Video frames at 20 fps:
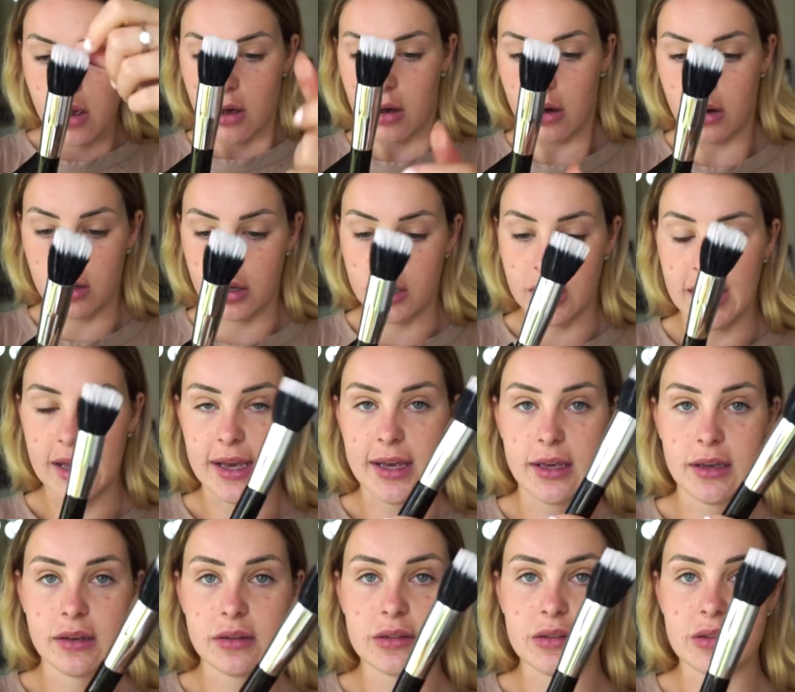on
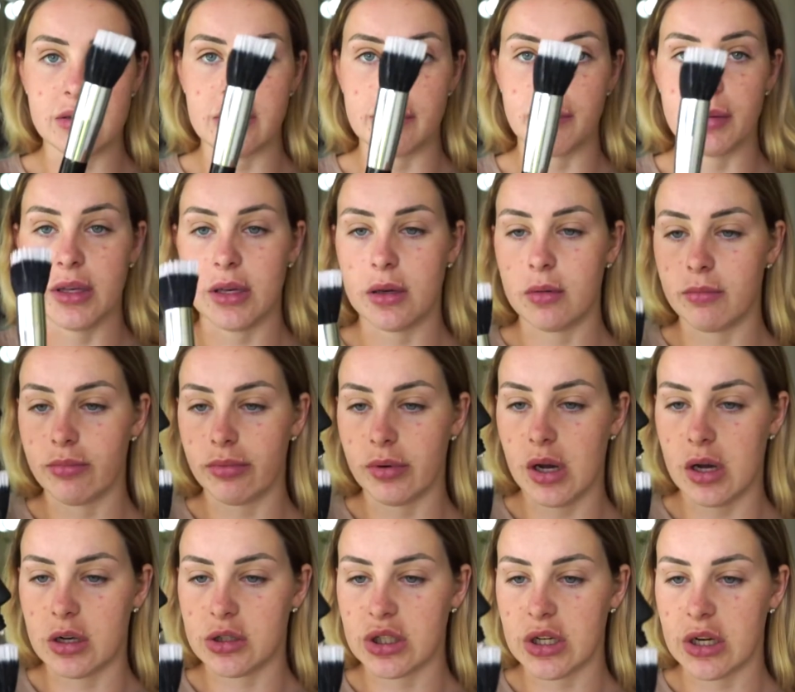a stippling
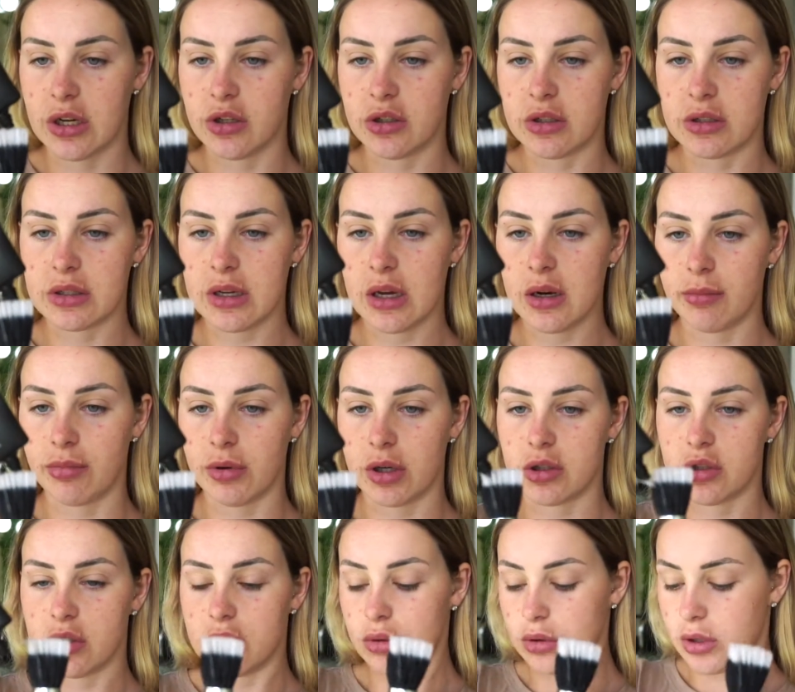brush and just kind of
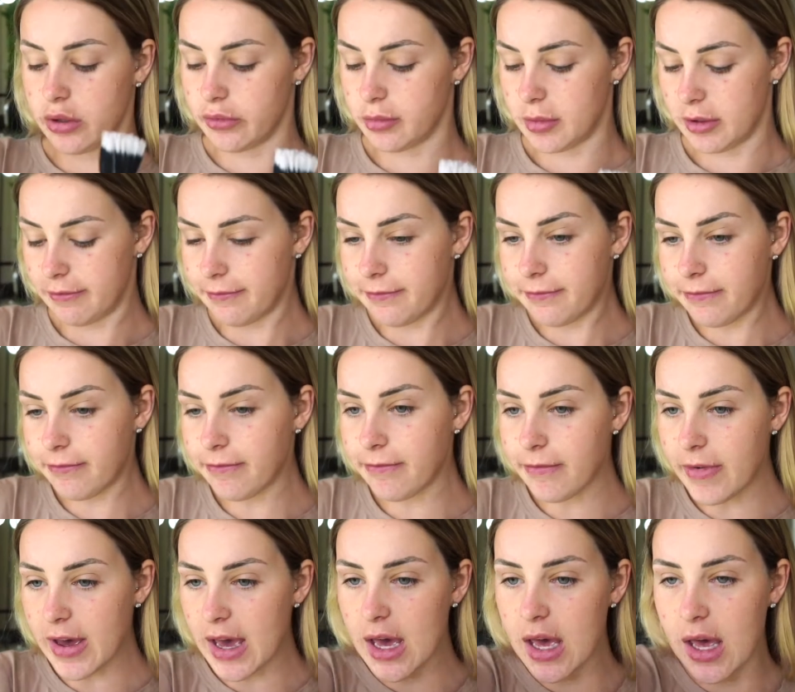brush it all over my
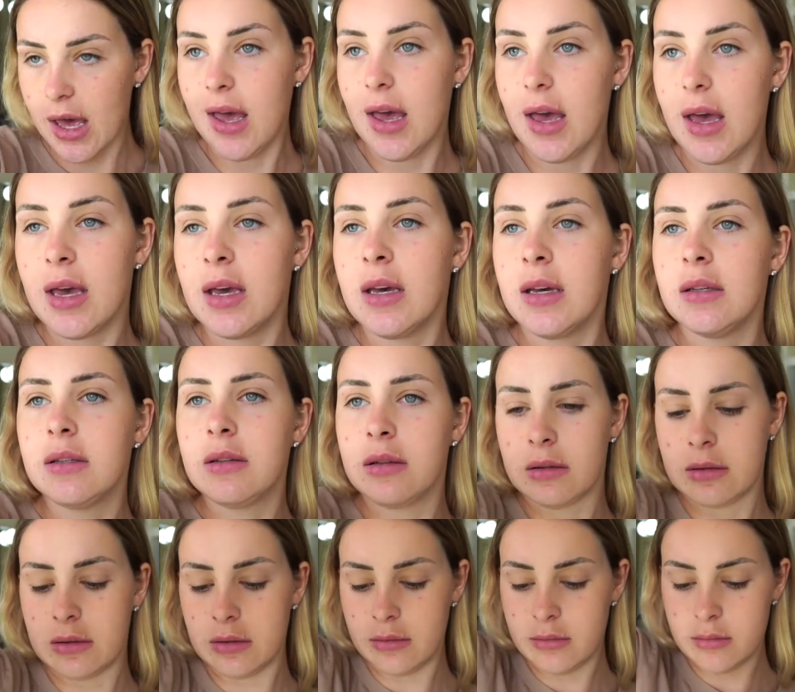
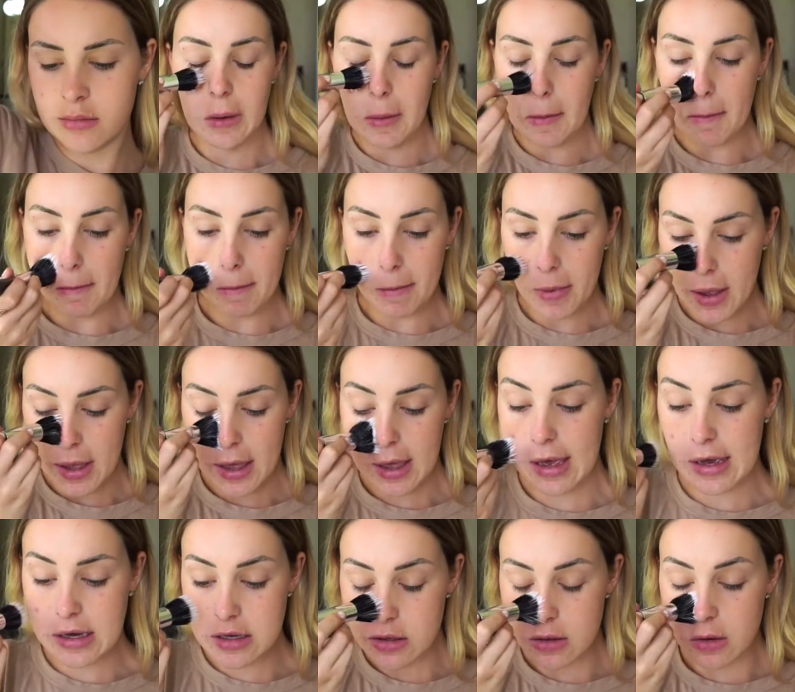face.
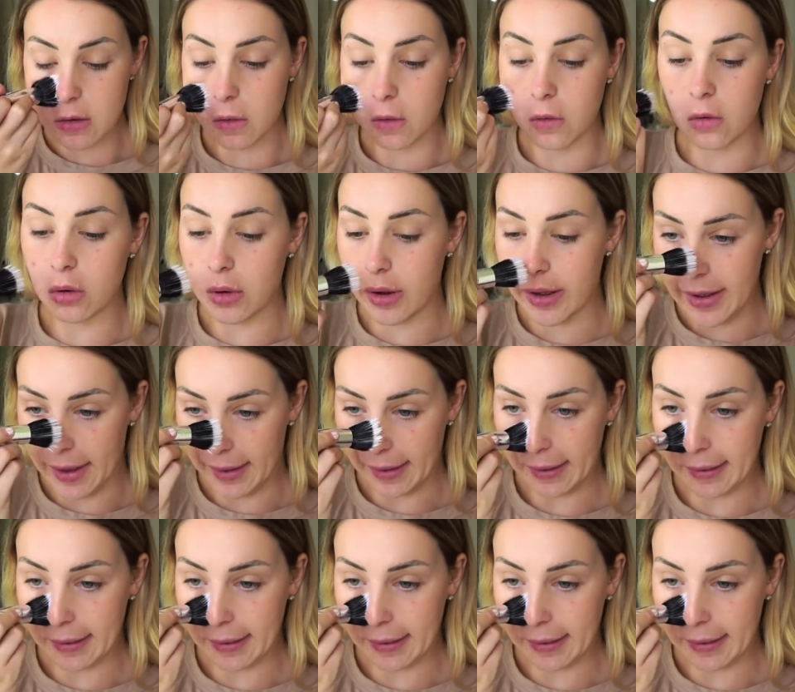By the way,